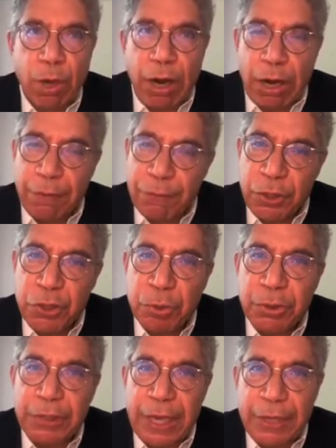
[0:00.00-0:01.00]
Our virtual
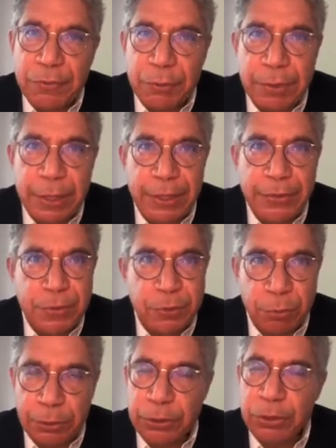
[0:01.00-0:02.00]
classroom cases
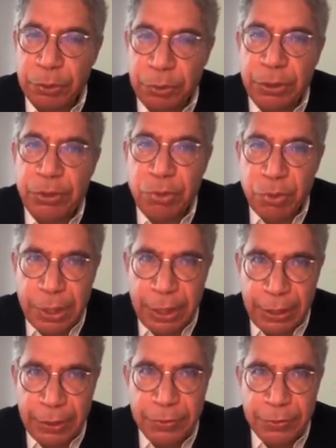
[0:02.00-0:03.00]
will include a new
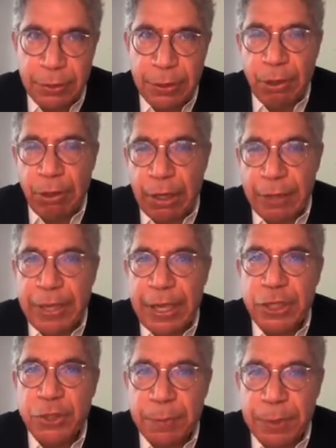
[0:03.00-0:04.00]
case on the
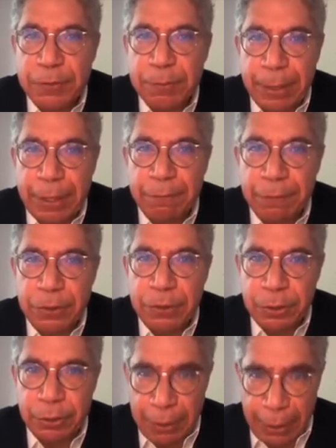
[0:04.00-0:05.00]
HBS Black
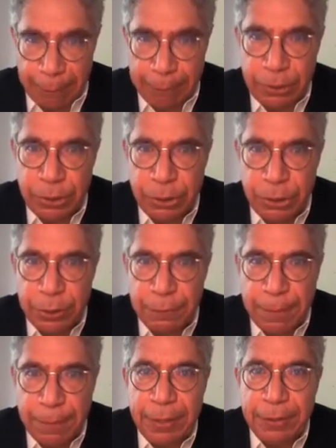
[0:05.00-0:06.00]
Venture competition
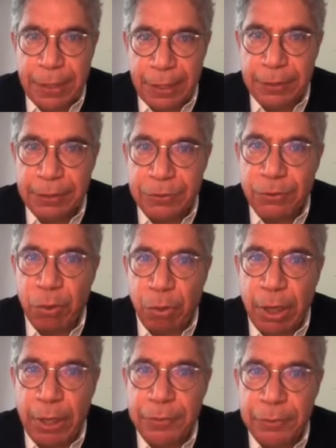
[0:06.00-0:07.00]
that is co
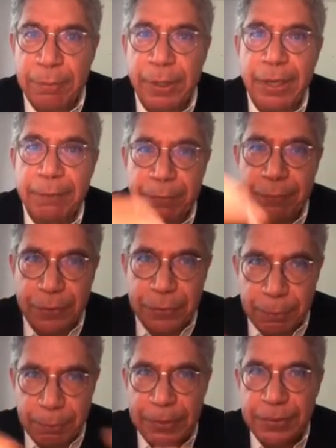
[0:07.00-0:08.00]
authored by
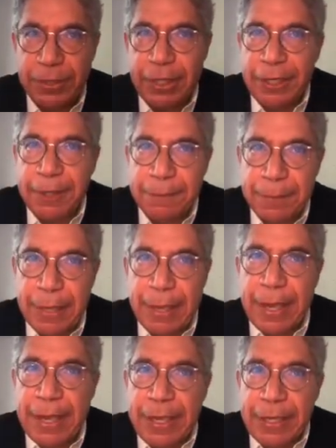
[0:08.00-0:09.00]
Professor Bussgang
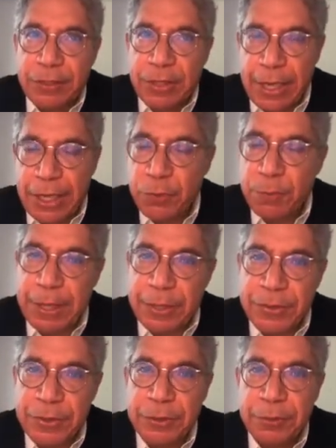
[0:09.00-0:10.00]
and
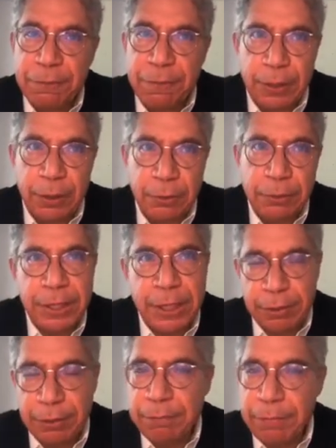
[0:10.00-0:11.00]
HBS Senior Fellow
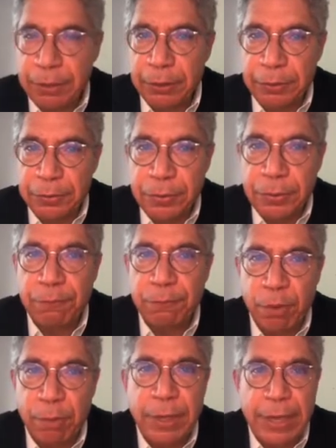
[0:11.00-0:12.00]
Karen Mills, the
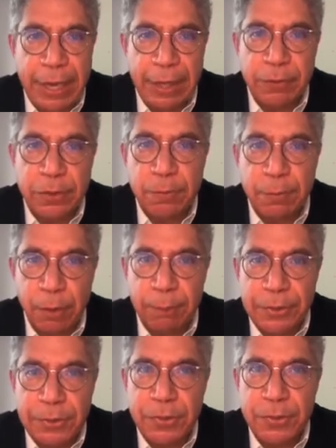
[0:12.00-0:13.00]
former head of the Small
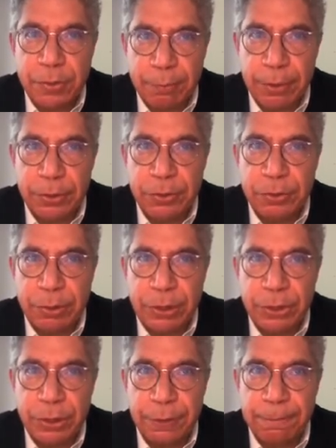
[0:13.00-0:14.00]
Business
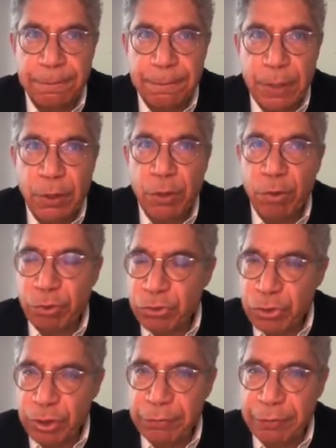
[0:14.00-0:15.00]
Administration, who will
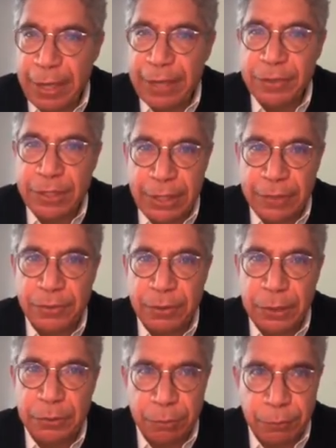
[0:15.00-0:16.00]
serve as a guest
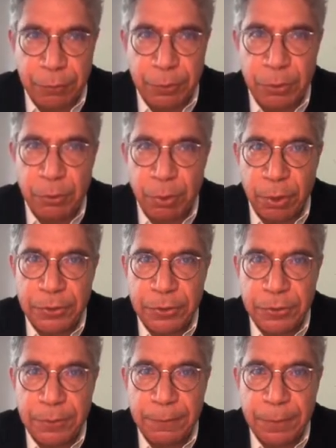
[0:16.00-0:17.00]
lecturer for the
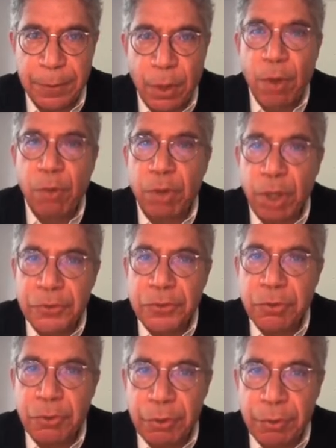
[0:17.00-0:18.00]
course. We're also
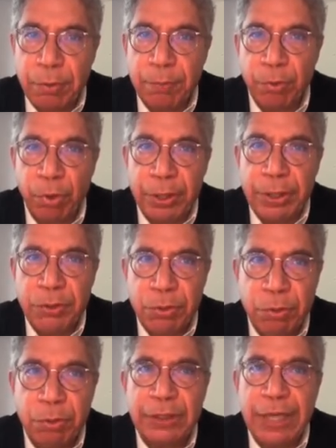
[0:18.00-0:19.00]
going to employ a
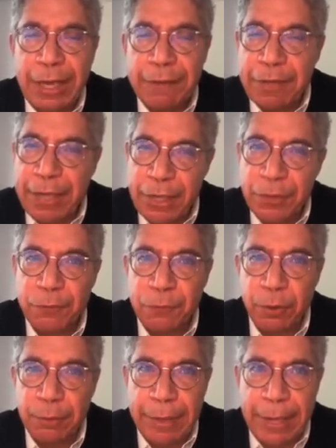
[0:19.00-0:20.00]
new live case
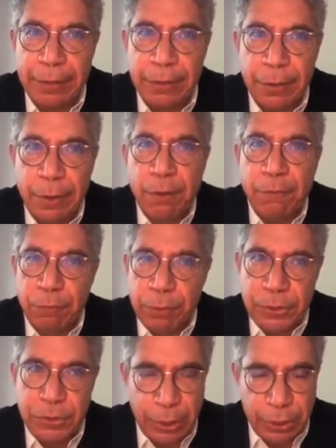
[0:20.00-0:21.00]
format for
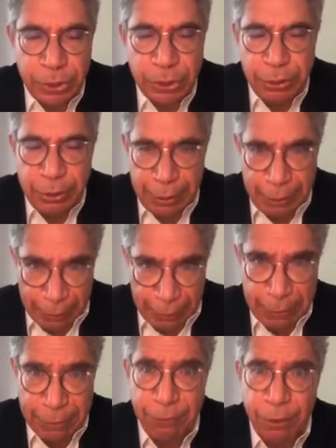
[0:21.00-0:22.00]
discussion
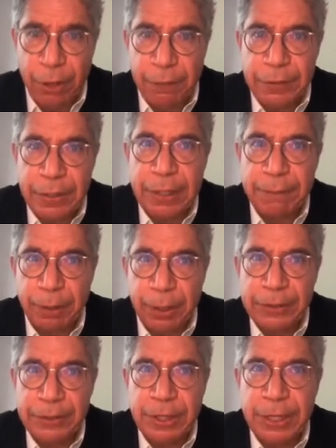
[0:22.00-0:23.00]
involving a
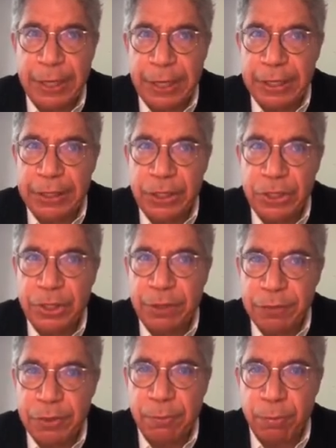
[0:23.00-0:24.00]
Boston area initiative
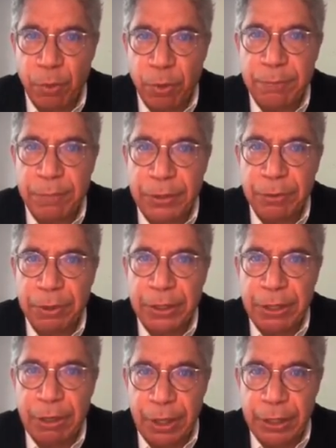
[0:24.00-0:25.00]
to support
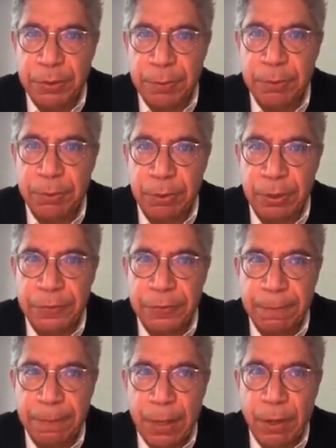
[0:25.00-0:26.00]
minority entrepreneurs,
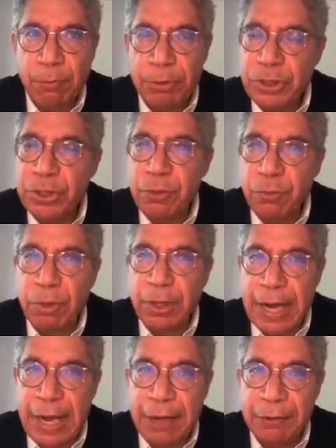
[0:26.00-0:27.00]
which didn't
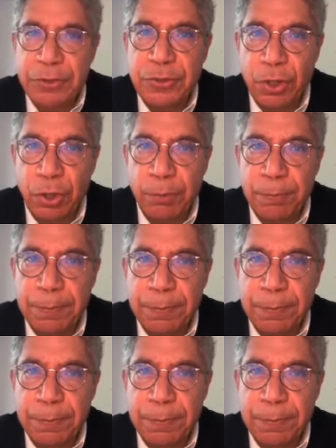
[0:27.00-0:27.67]
work out as hoped.